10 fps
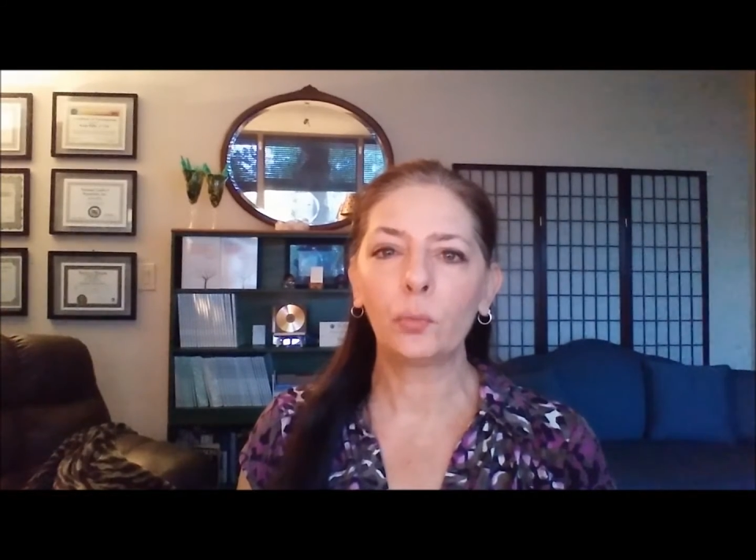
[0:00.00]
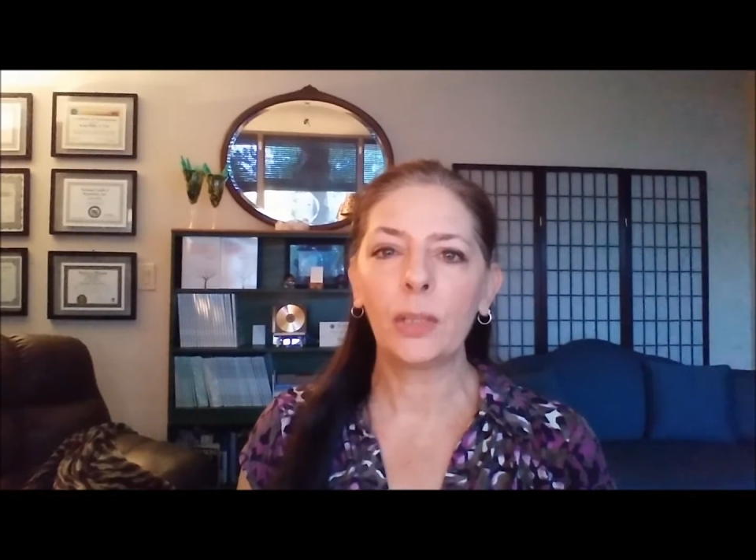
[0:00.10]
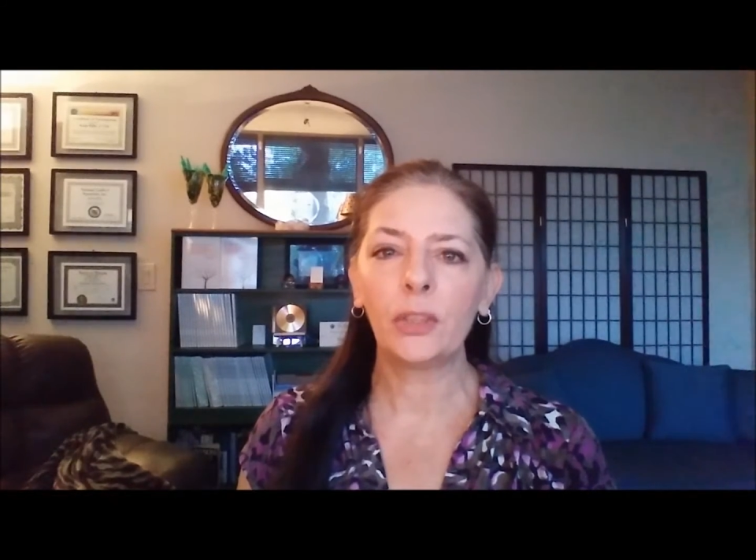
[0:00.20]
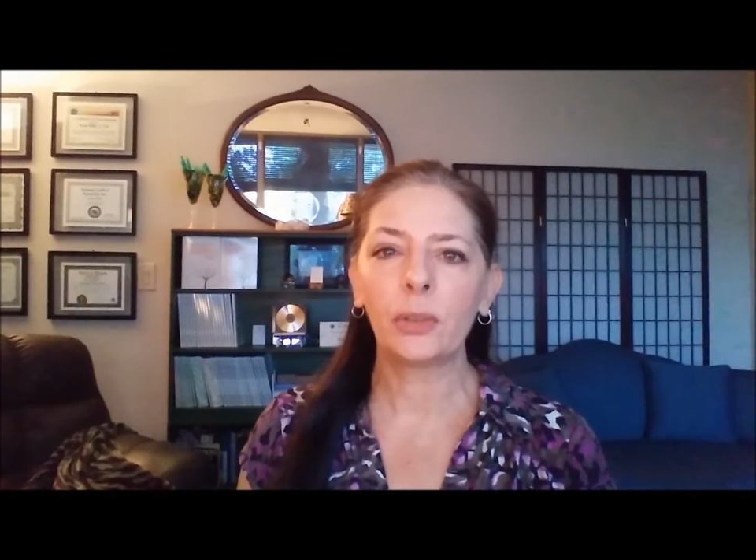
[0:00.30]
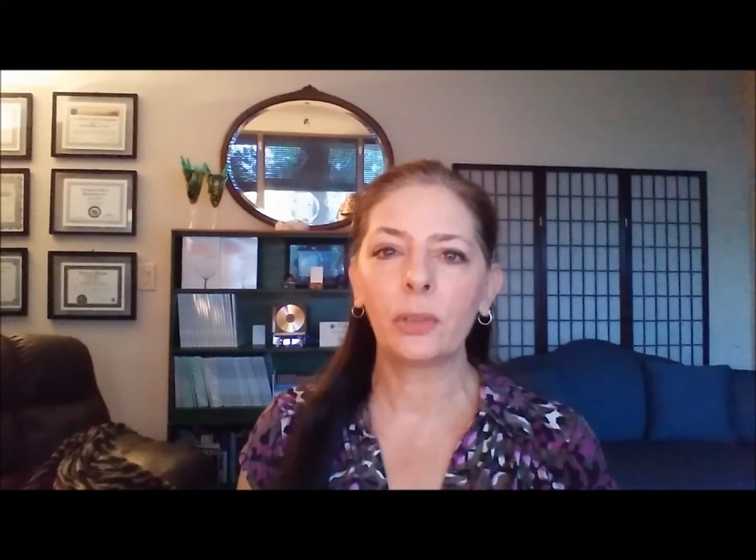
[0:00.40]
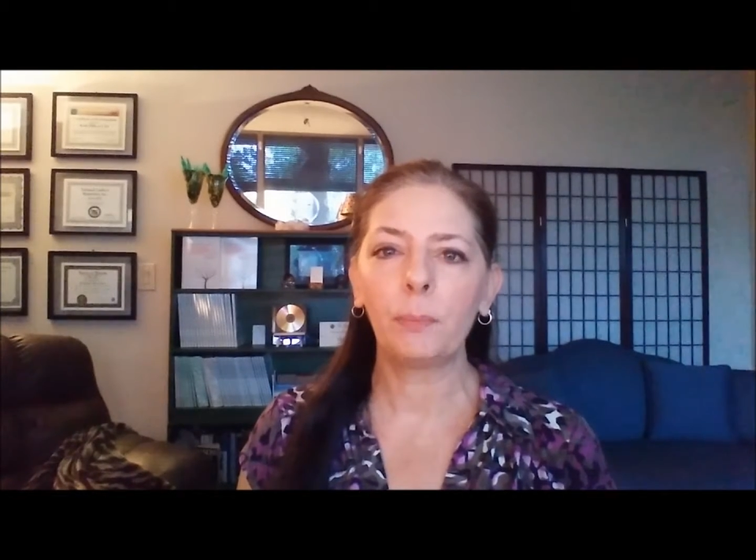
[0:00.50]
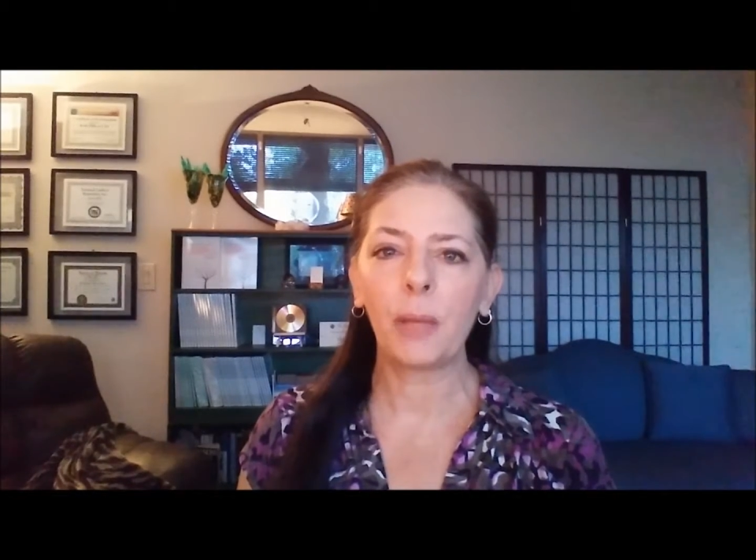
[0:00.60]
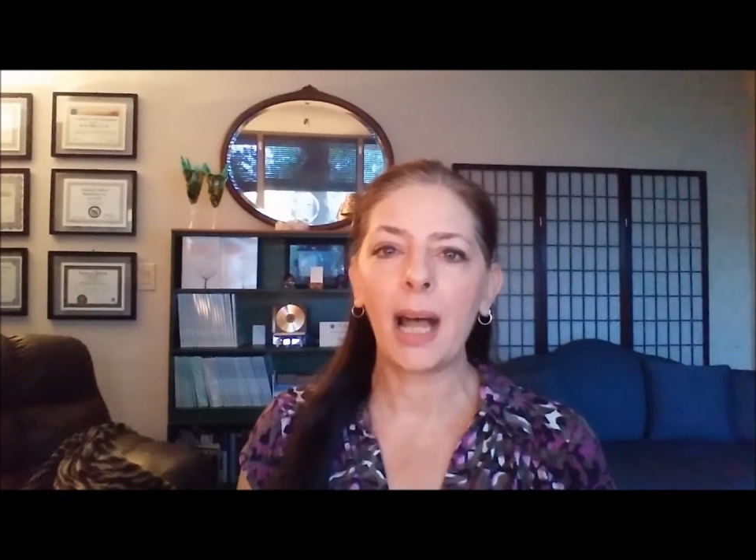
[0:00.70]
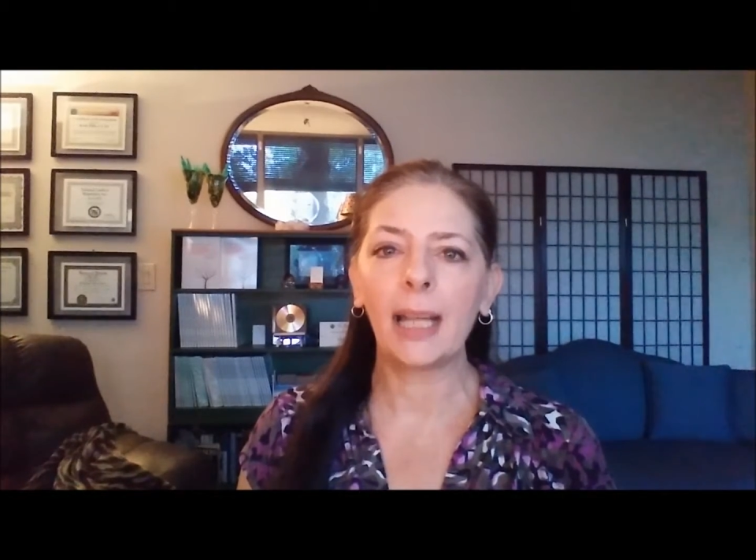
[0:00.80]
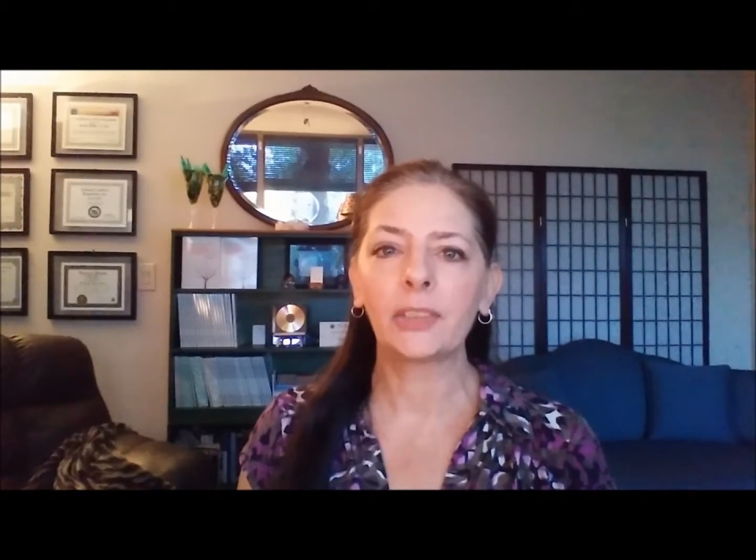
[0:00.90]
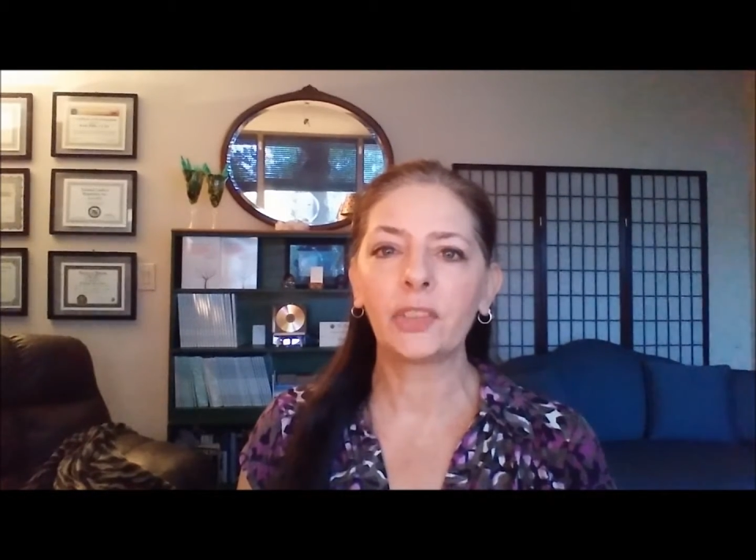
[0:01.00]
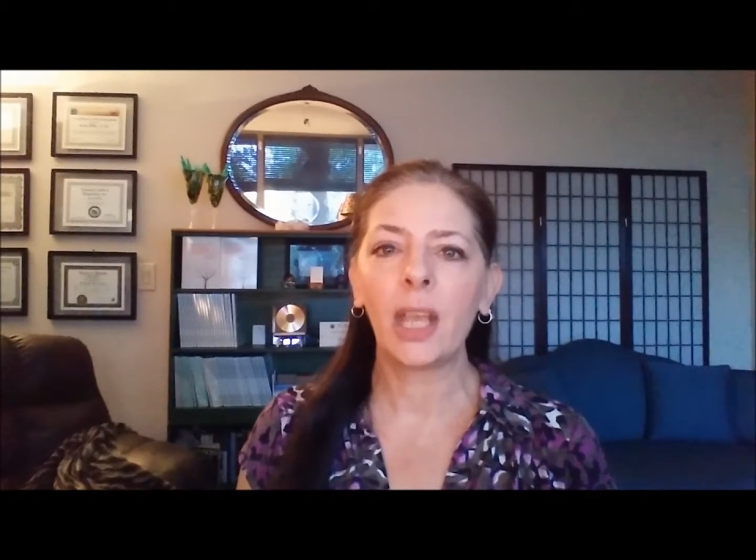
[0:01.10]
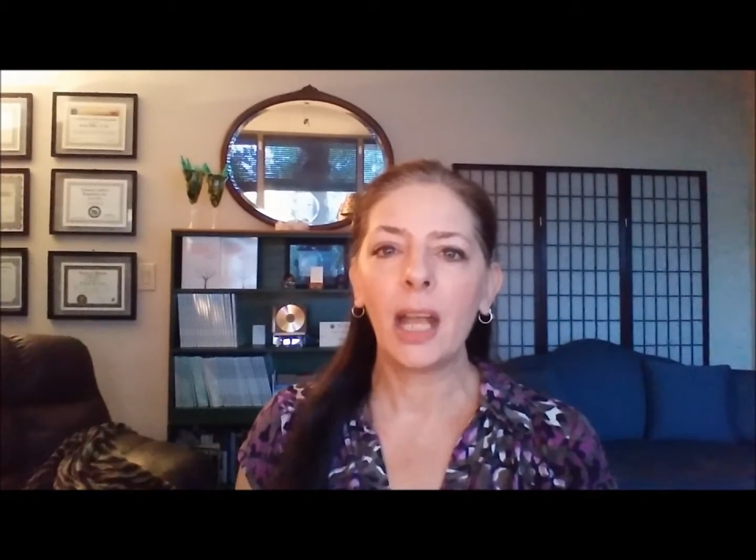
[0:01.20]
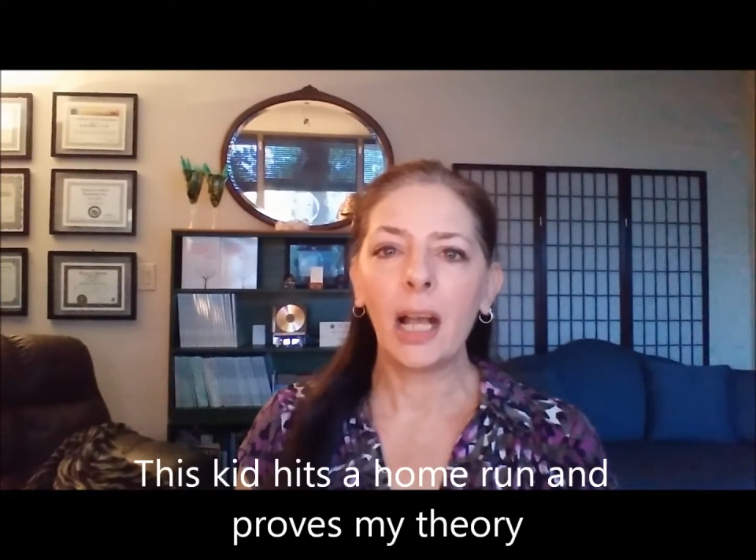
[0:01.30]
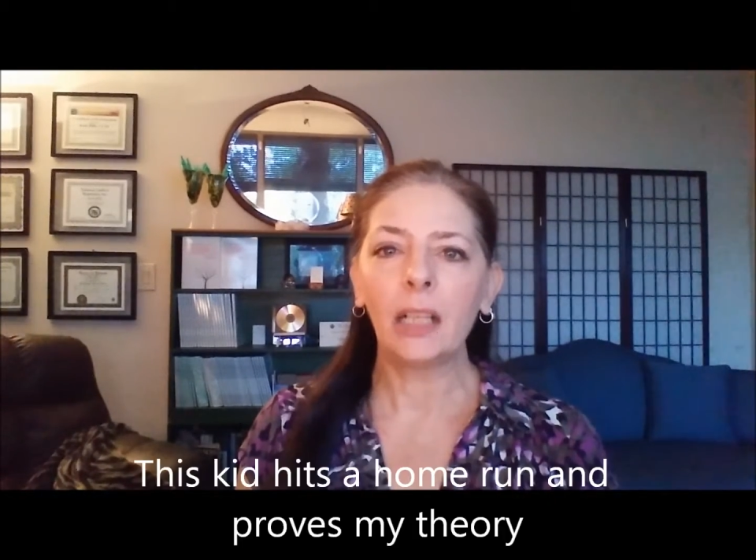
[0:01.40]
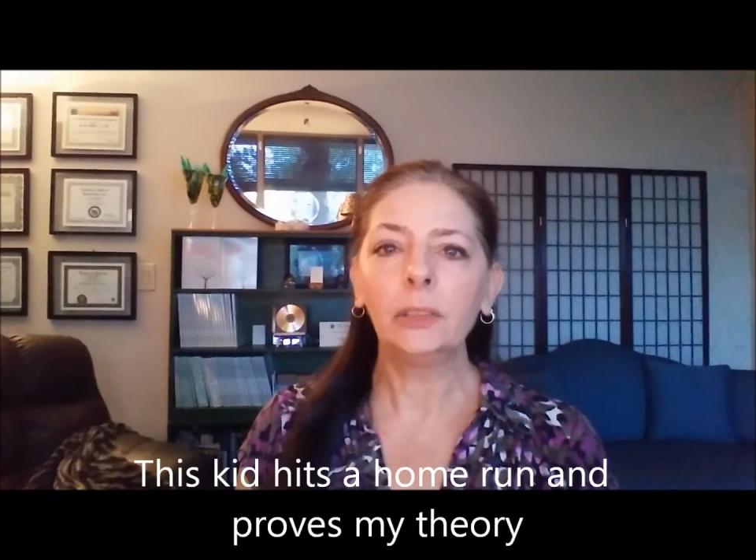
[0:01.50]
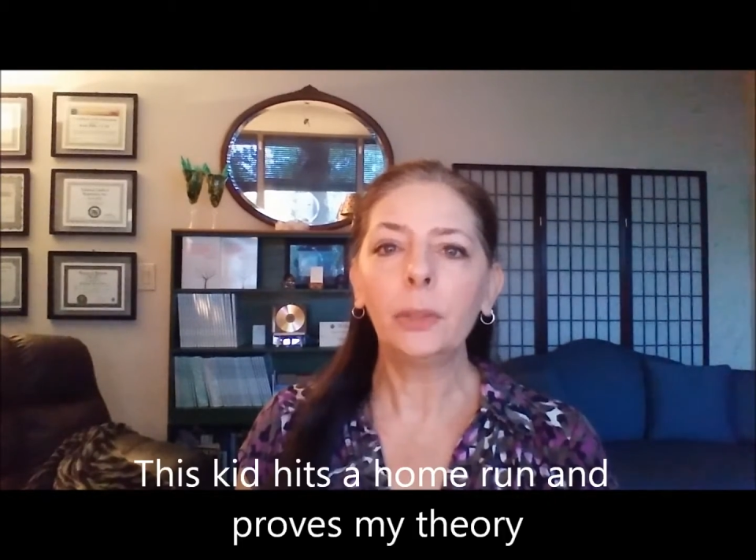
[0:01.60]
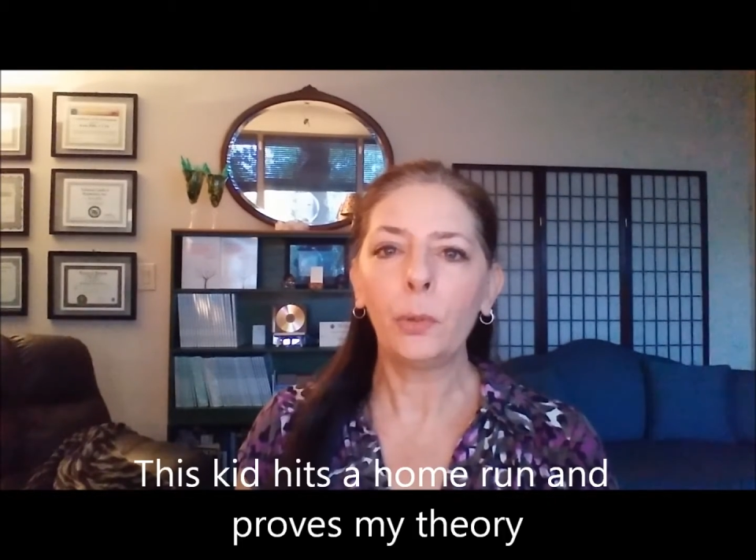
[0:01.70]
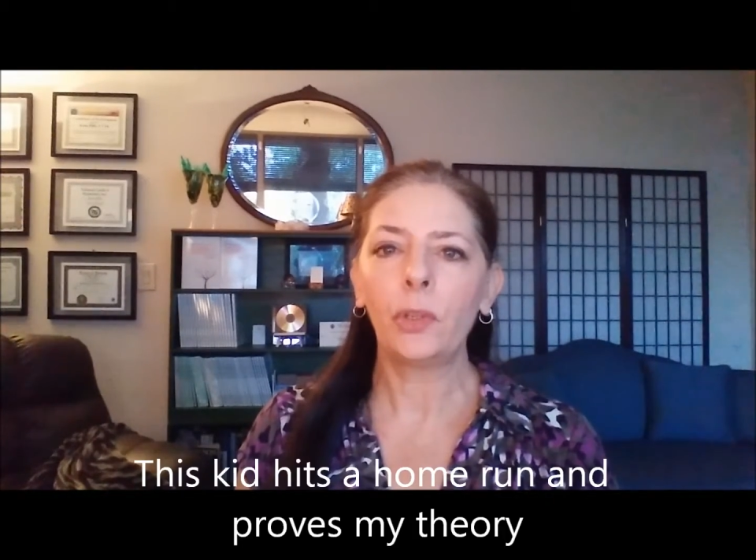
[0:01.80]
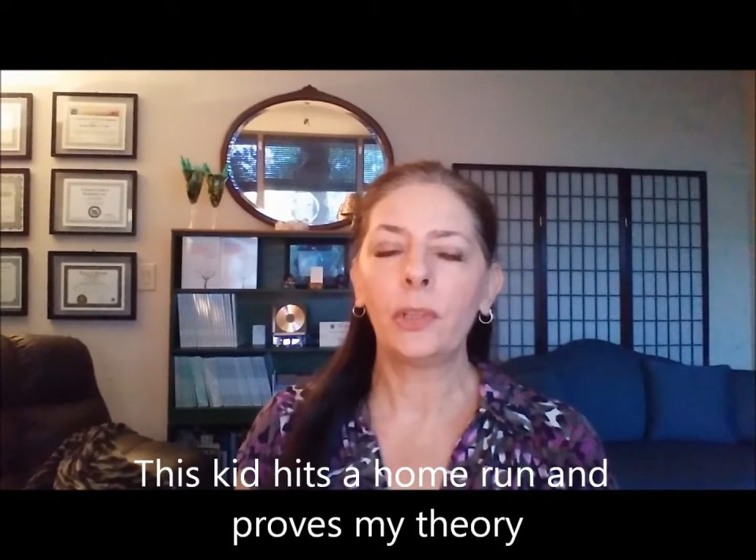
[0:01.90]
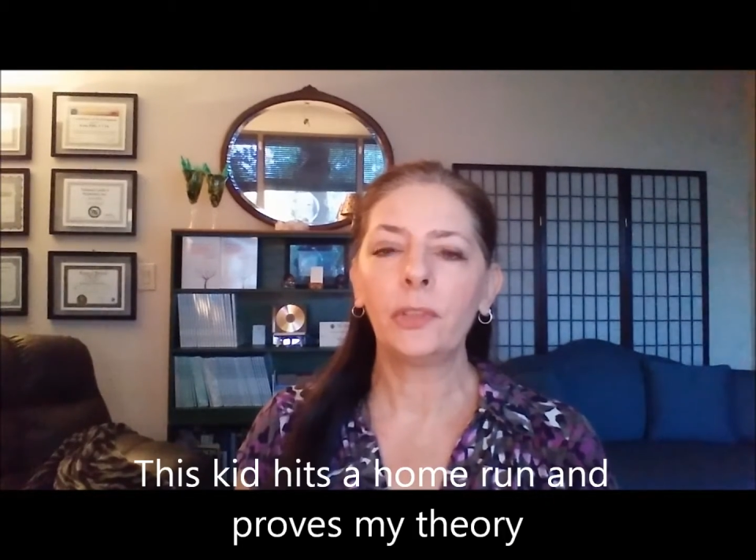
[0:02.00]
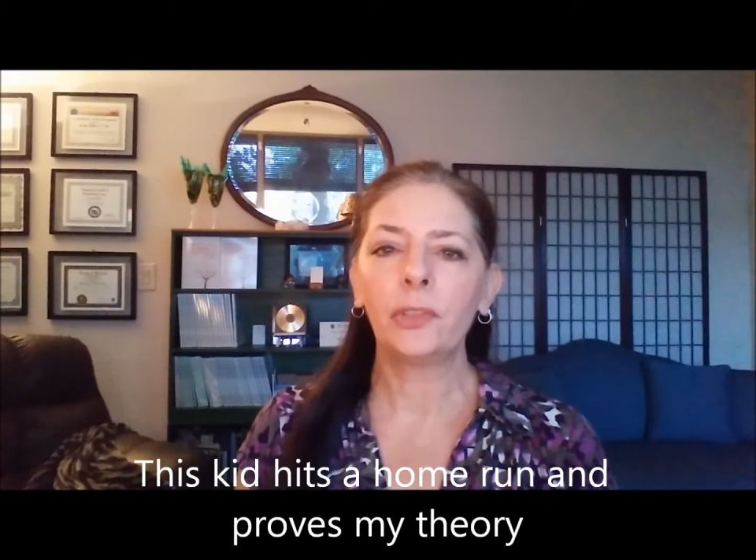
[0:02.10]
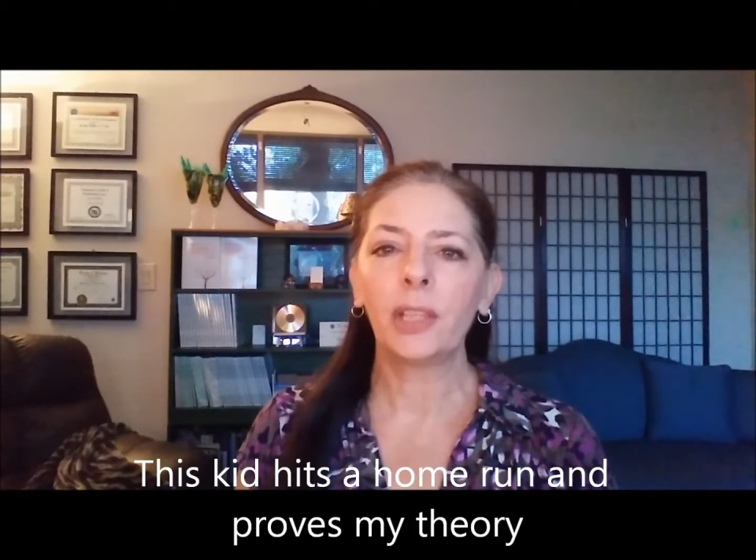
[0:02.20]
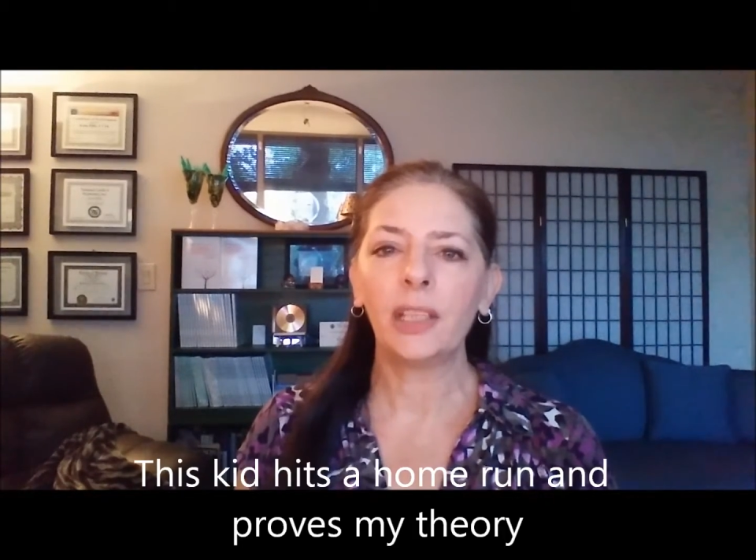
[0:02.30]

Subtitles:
Richard Bach's Illusions,